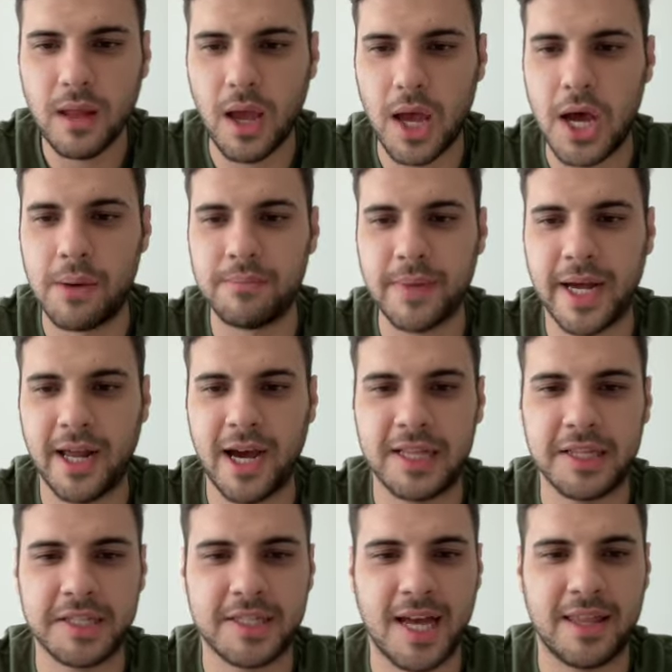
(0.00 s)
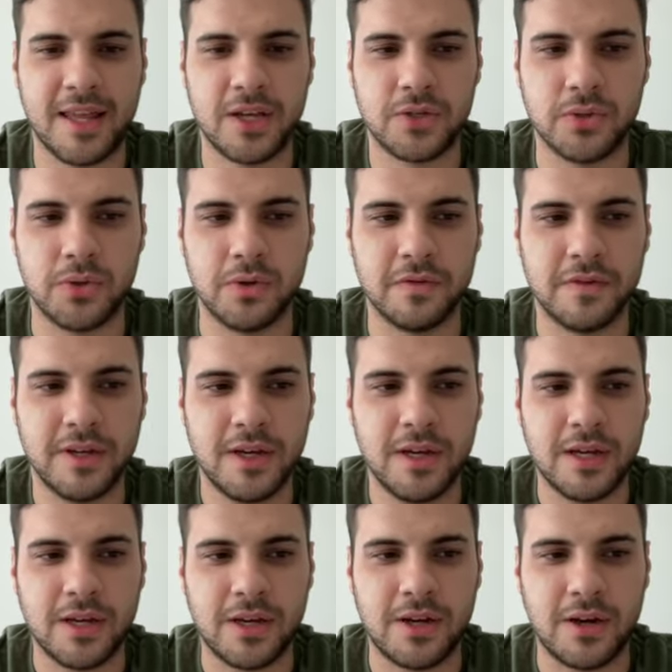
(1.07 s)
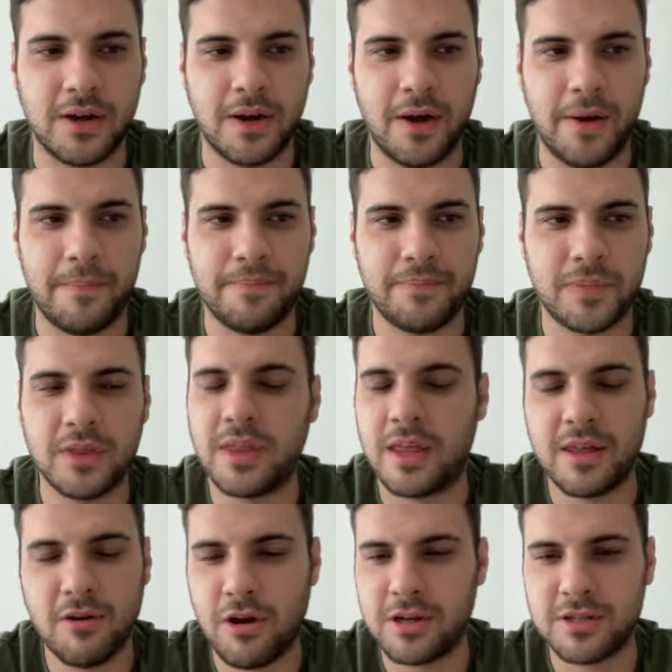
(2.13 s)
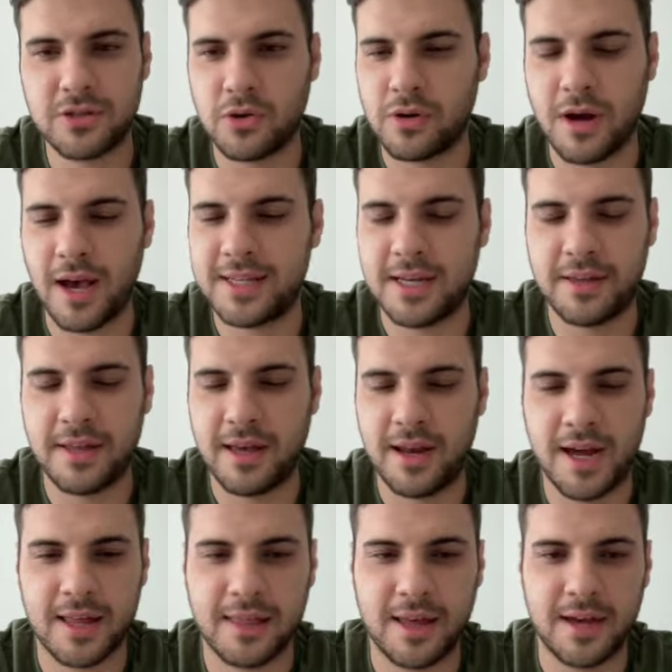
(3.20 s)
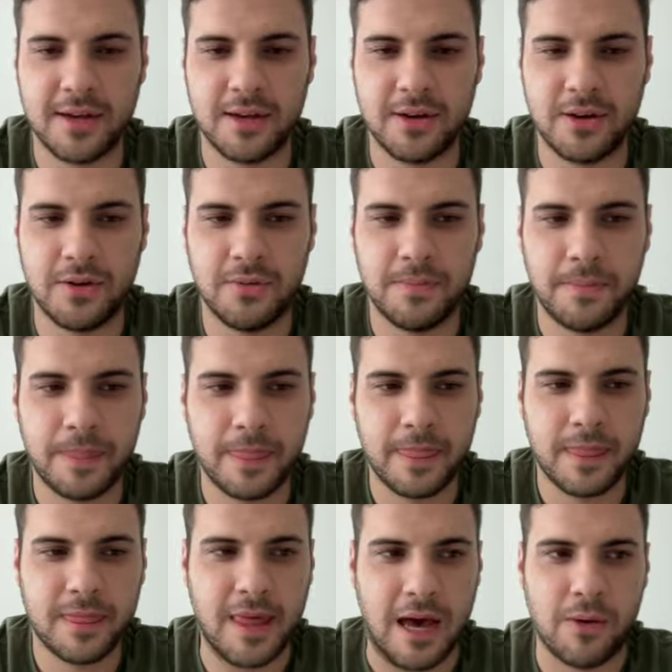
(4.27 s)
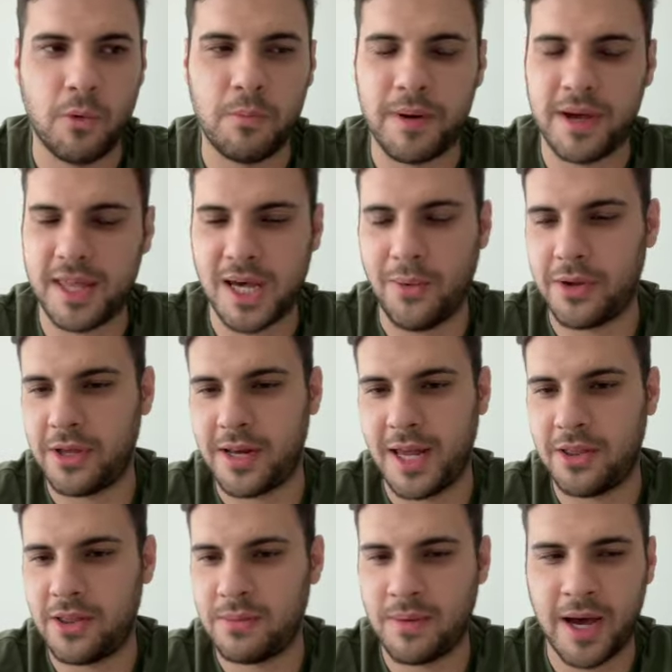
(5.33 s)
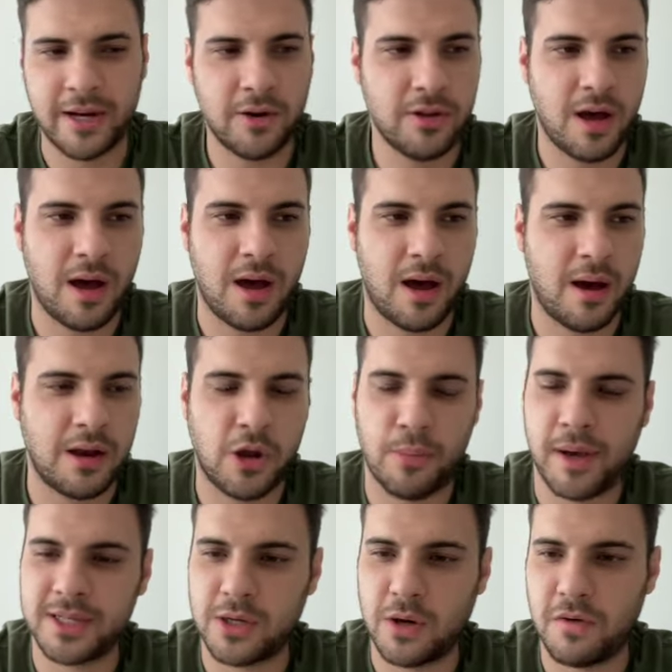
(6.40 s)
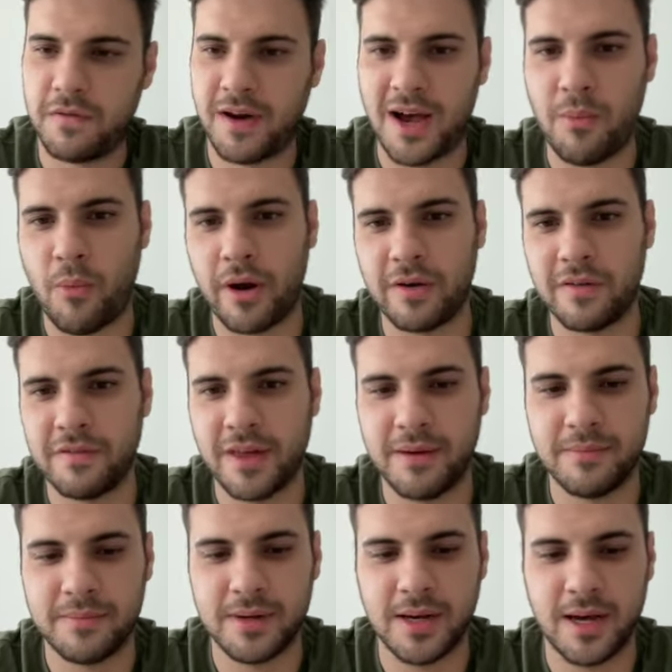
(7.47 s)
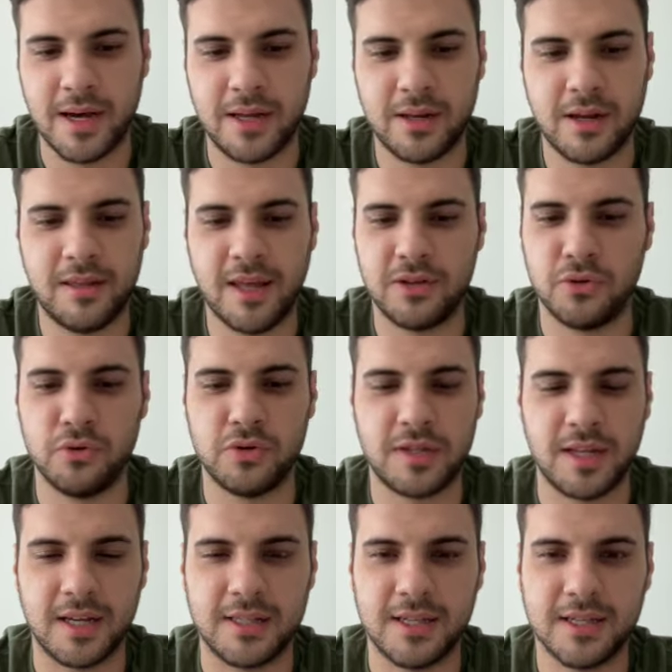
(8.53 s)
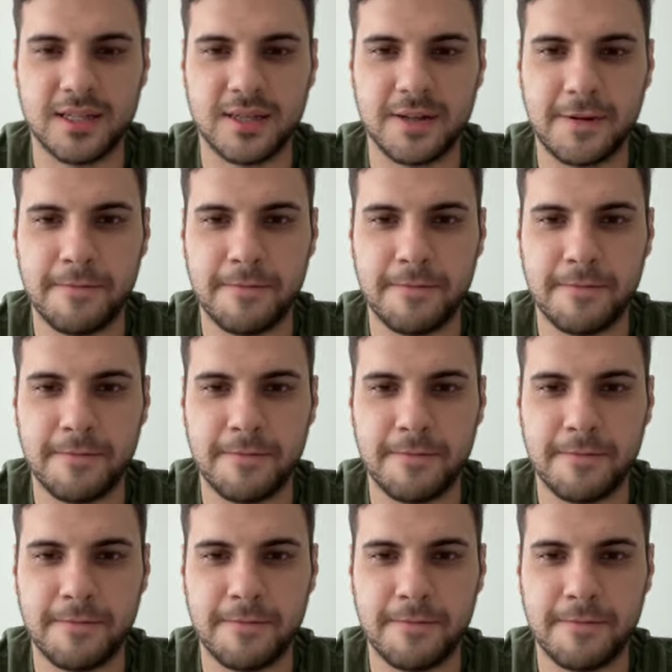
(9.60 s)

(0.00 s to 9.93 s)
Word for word: Um, and I understand that sort of, you know, um, th there are still guys out there like that, you know, that will be there when you need them. I know that, I know myself, I'm one of them, and uh, they do still exist.